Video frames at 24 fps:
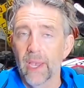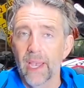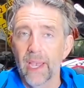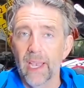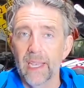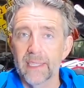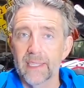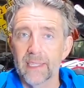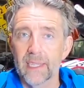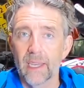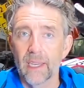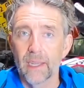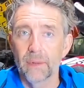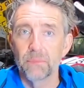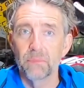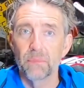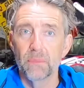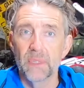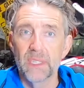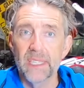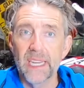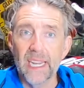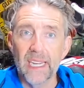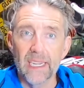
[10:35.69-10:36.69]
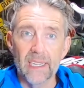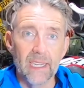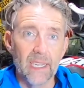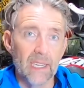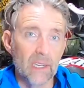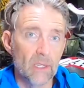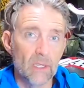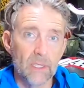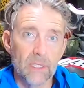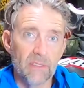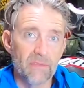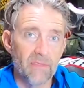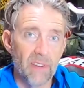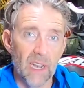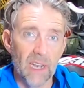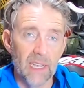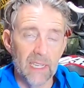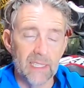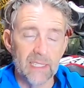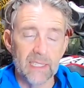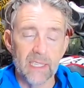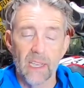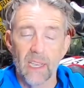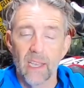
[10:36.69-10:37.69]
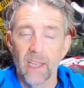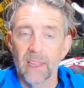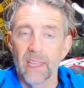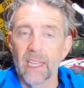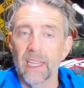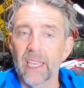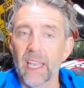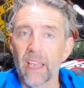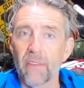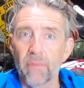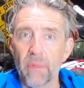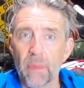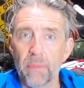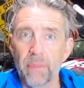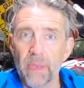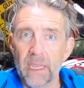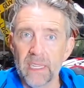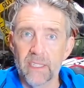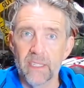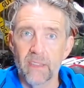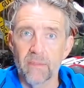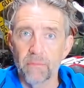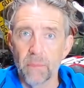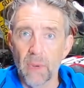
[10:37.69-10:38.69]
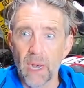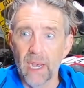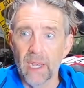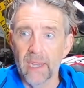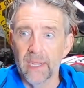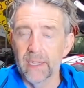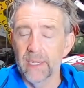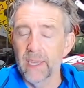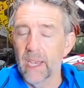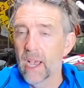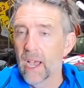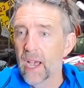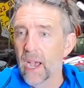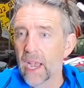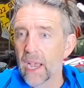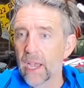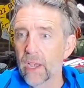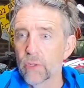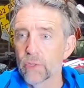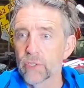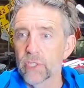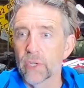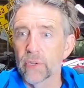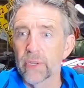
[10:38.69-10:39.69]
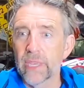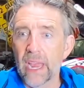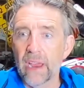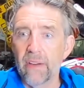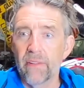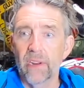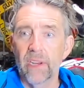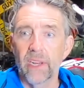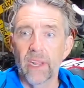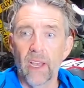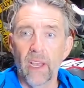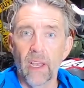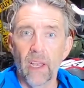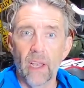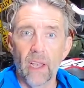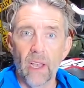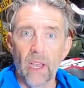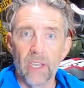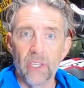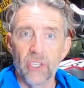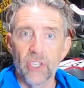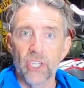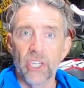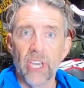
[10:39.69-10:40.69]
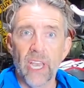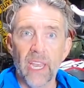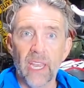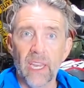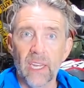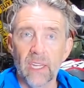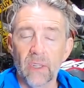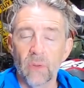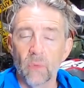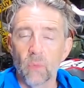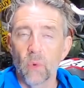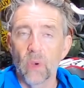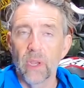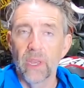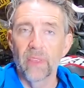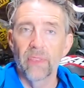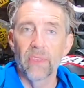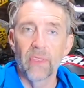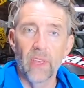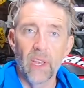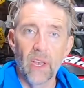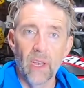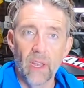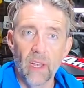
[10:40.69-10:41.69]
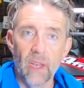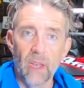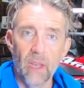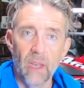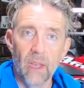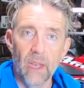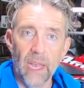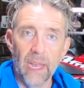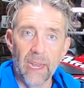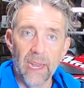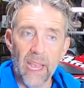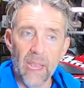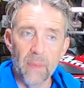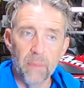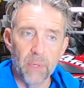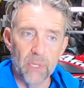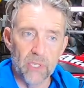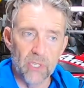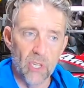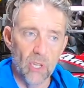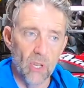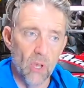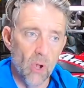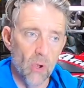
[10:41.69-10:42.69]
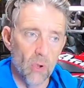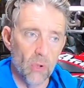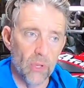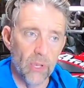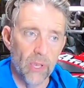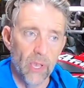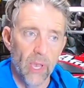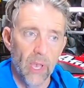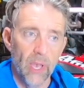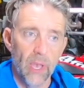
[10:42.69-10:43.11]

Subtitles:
It's a neat little device that gave me peace of mind. I also carried a chain with an A-bus lock,